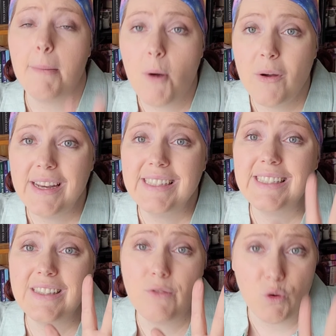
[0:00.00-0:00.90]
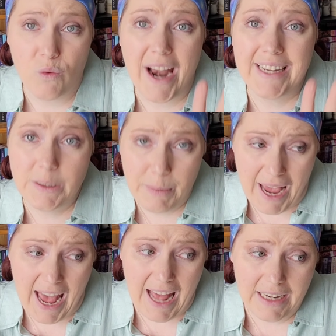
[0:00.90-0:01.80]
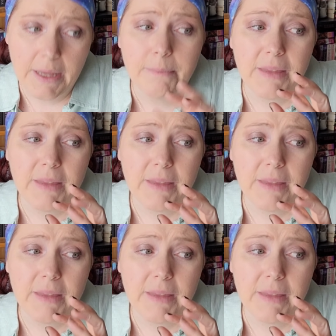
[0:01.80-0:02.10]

my point is is if the writing's bad